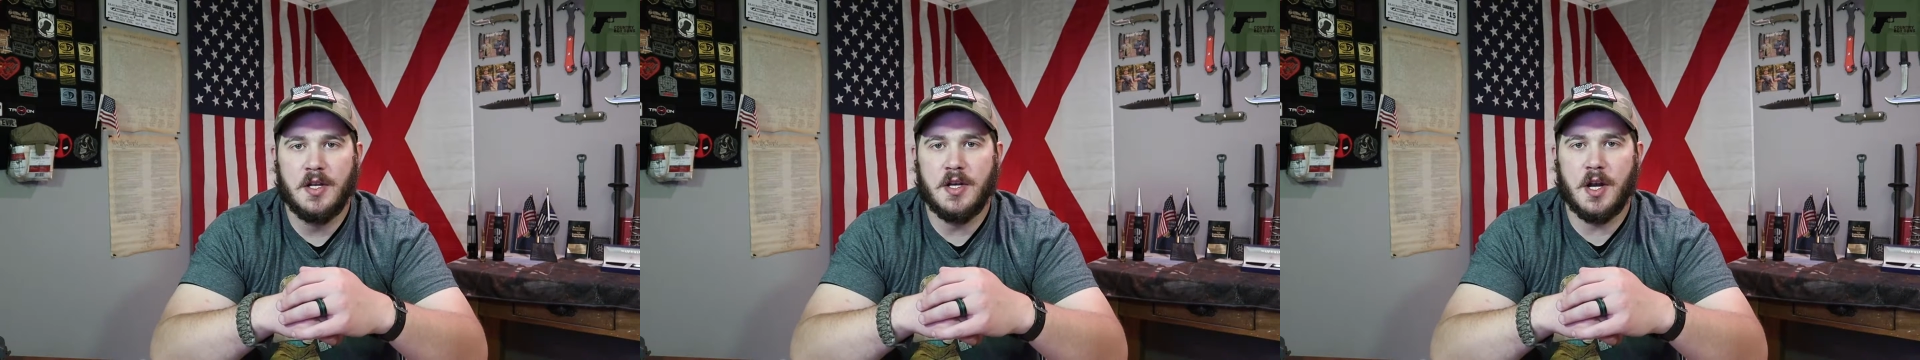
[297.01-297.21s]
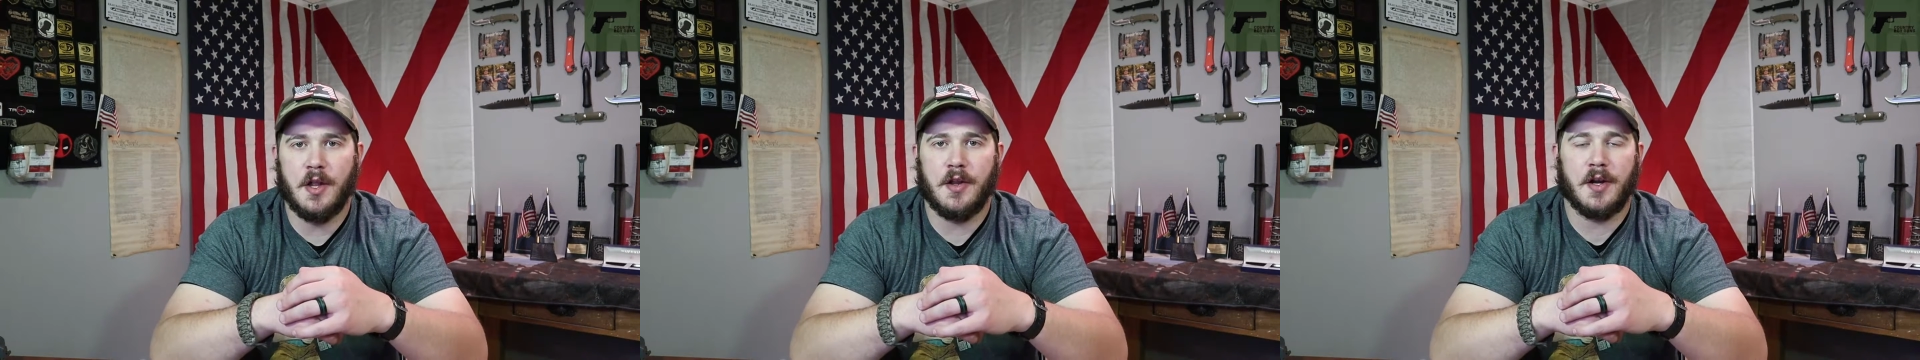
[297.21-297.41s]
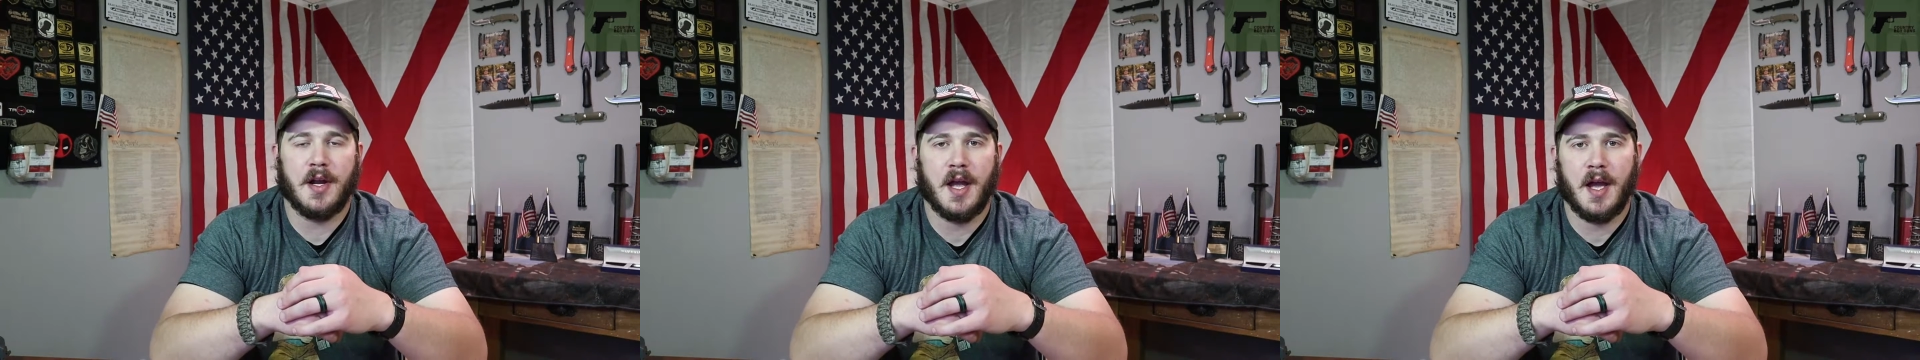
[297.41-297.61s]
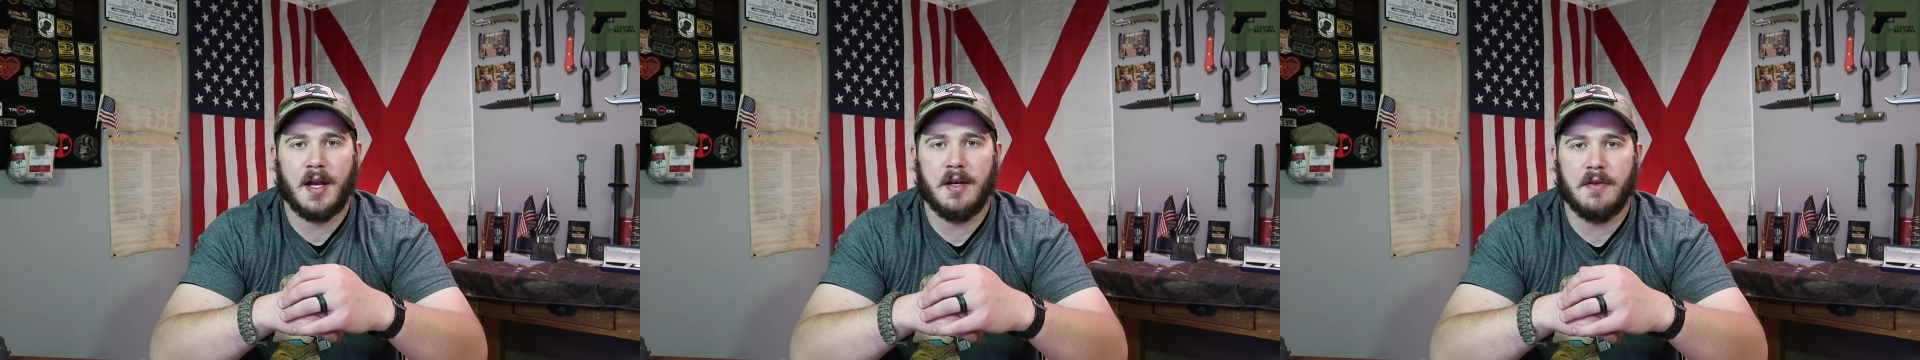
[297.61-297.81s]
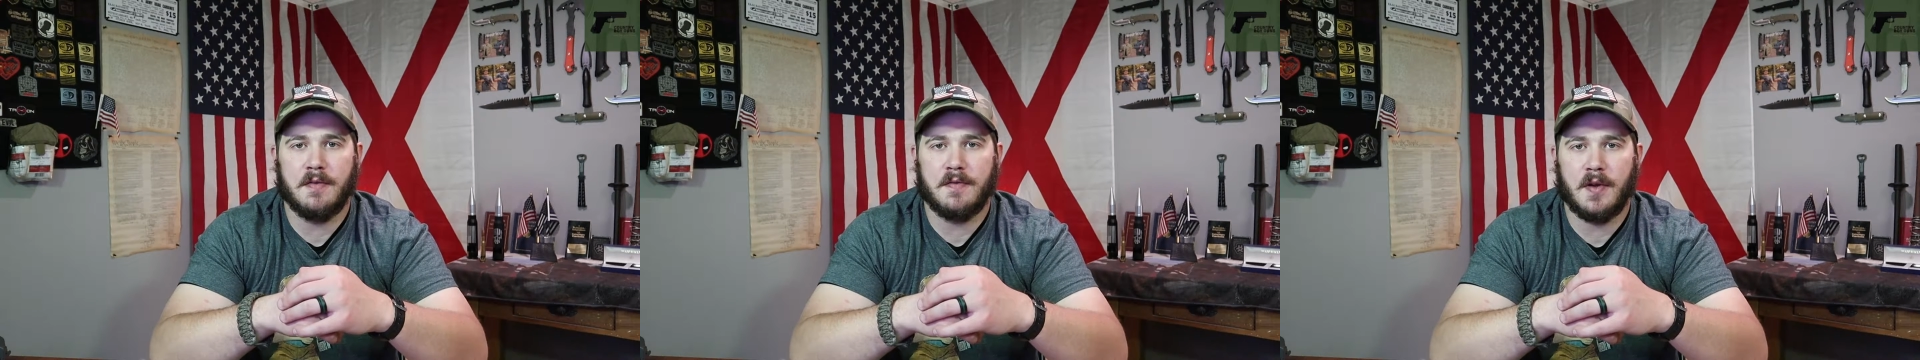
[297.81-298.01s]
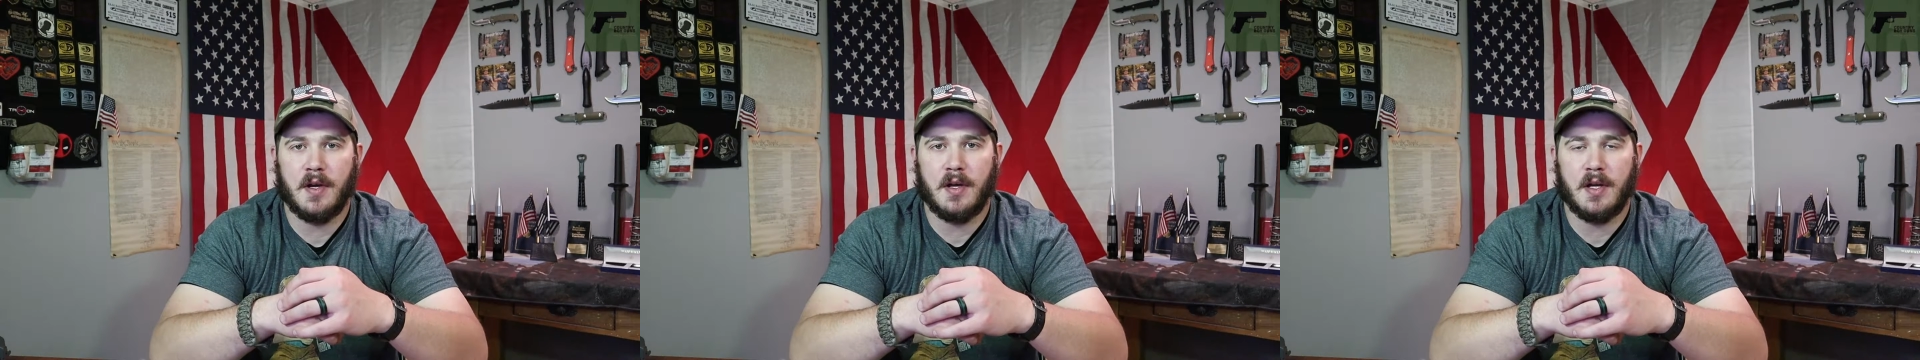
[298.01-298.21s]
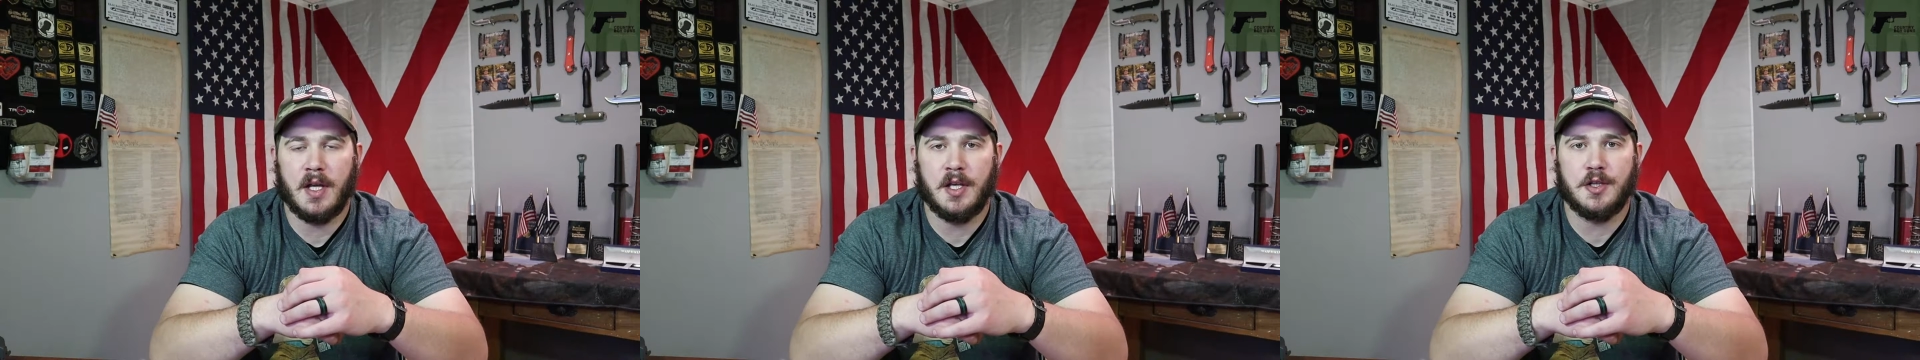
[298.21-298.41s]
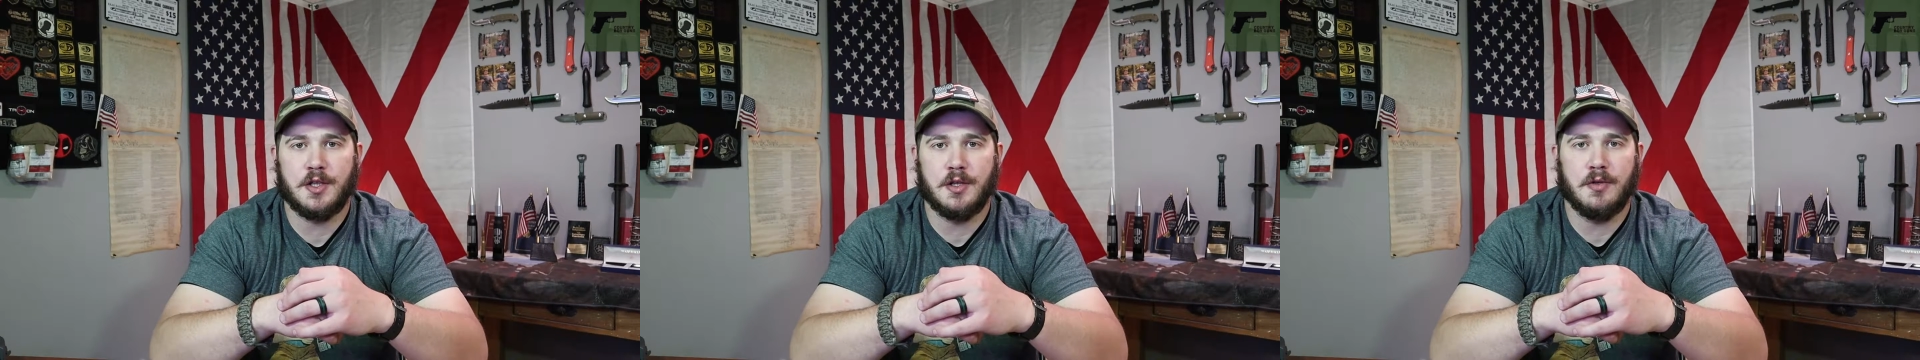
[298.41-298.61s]
another kind of
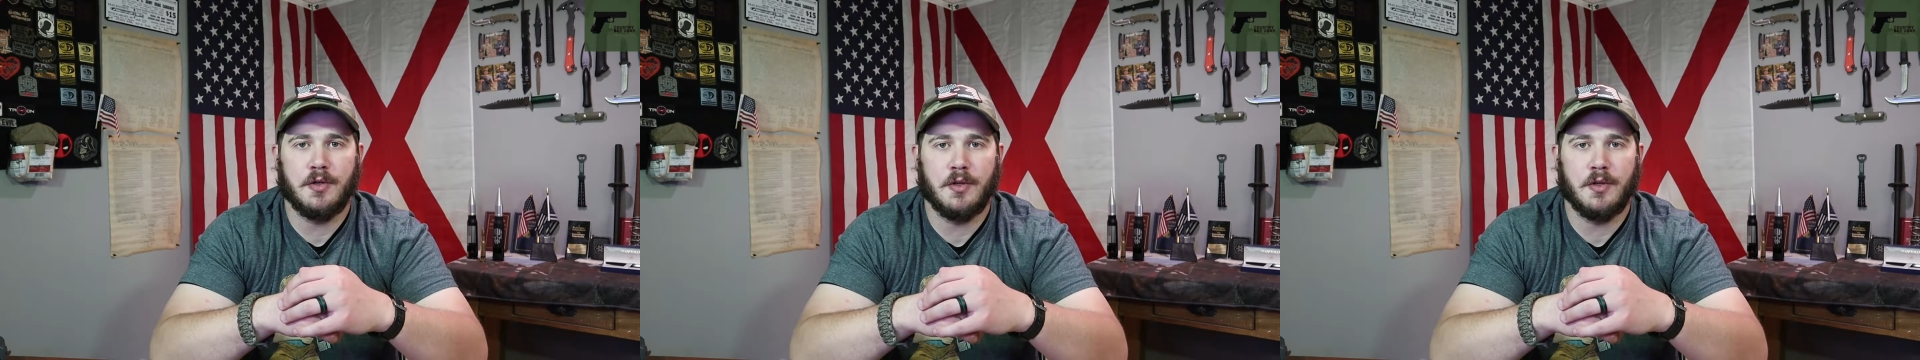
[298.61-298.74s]
issue